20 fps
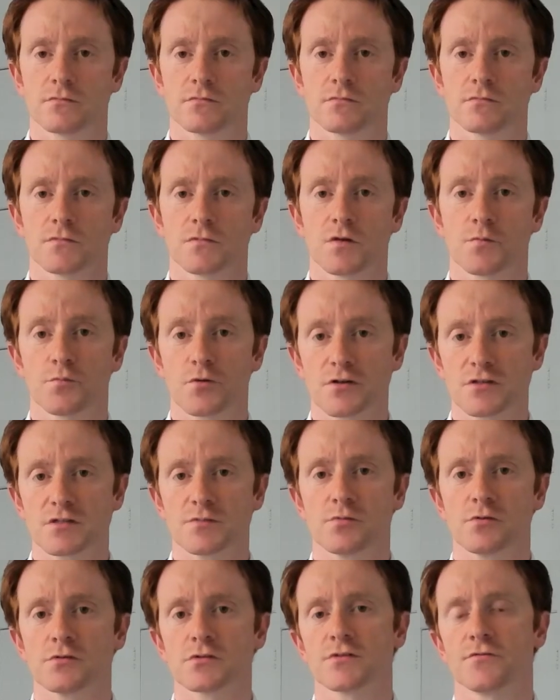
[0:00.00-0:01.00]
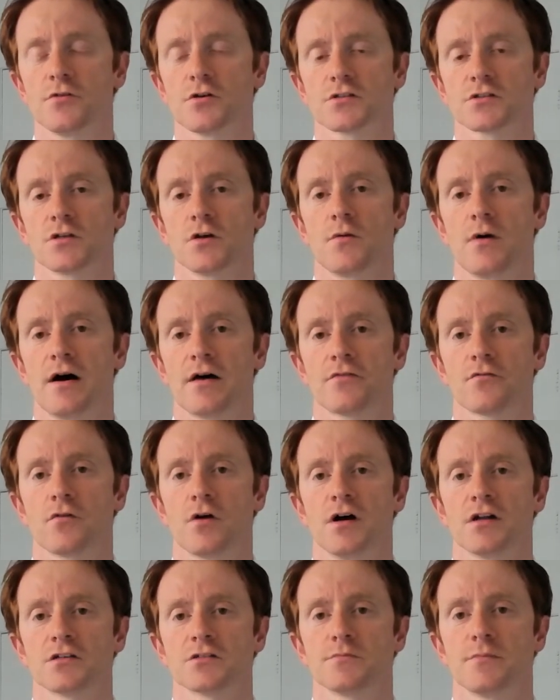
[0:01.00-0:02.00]
The principles of
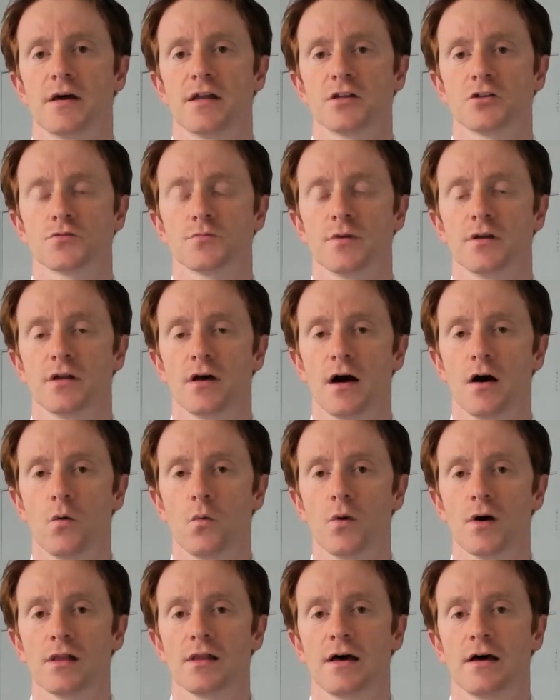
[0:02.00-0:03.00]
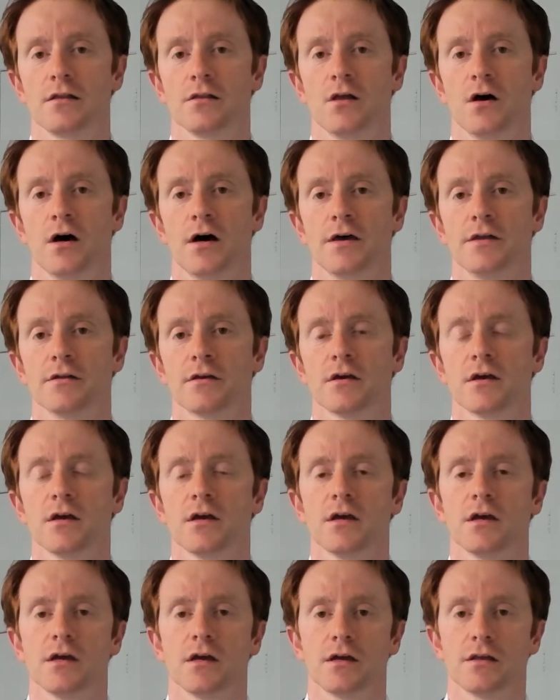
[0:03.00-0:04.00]
osteoarthritis management are well outlined
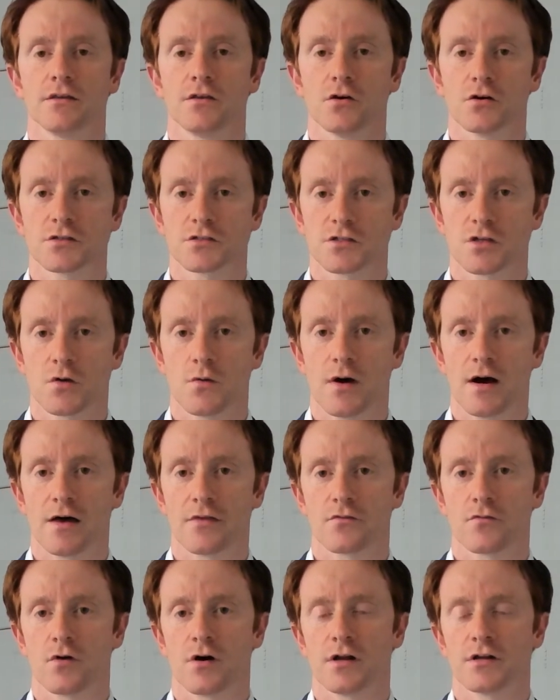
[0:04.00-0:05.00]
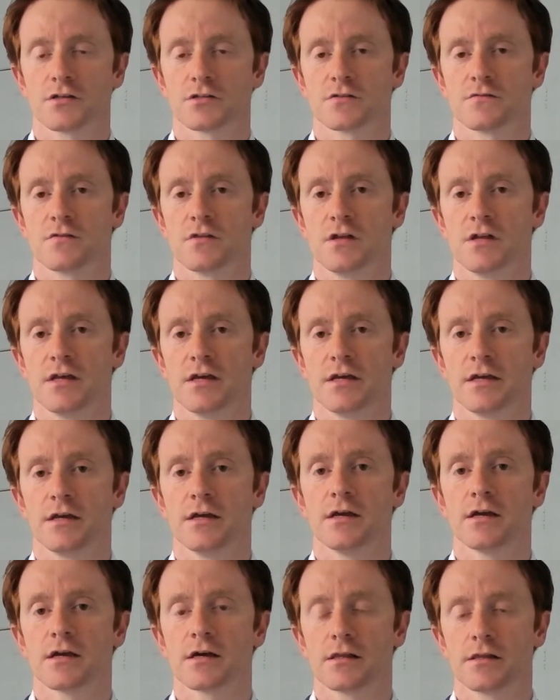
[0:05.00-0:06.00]
in the Osteoarthritis of the Knee
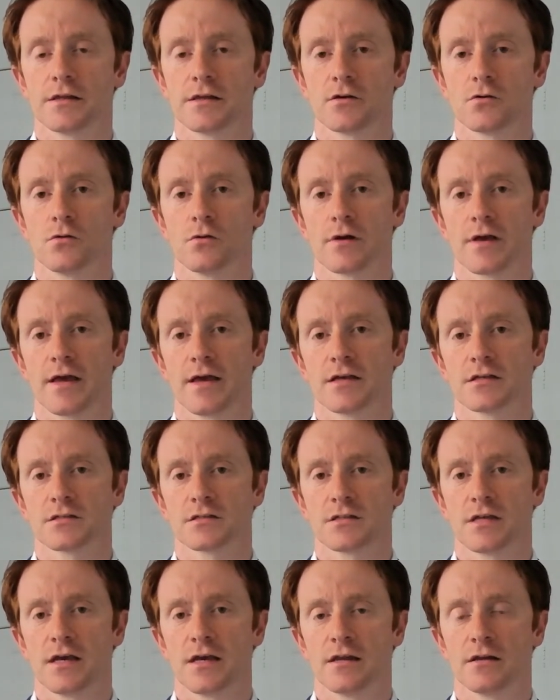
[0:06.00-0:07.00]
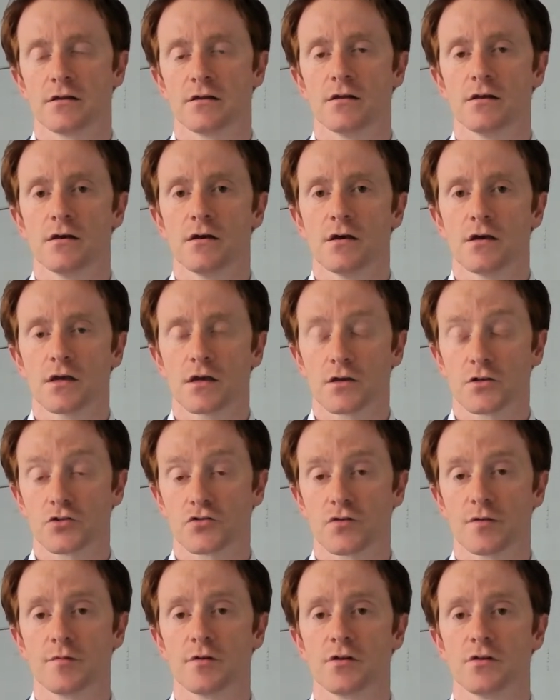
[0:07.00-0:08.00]
Clinical Care Standard,
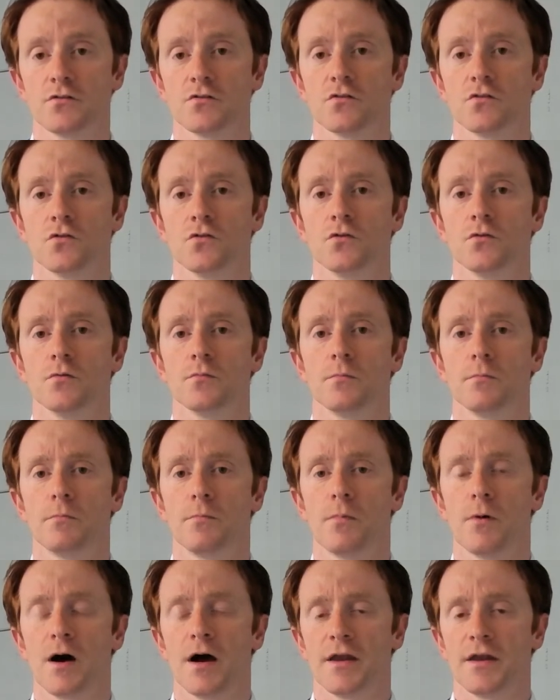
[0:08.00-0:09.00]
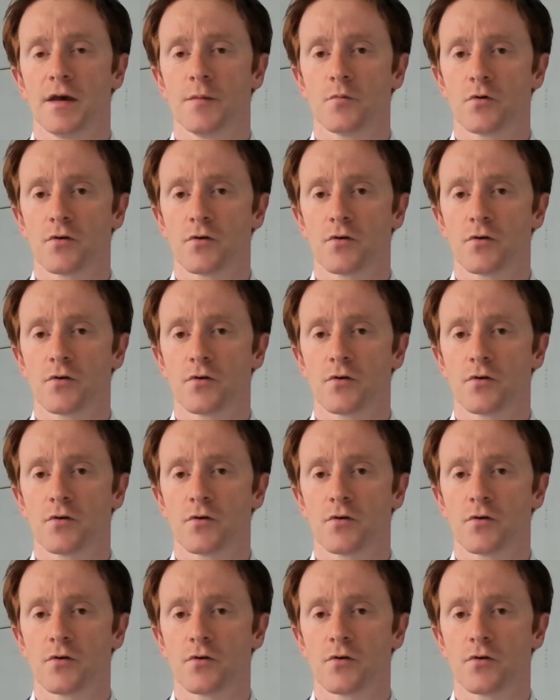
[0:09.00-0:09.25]
contributed to by a number of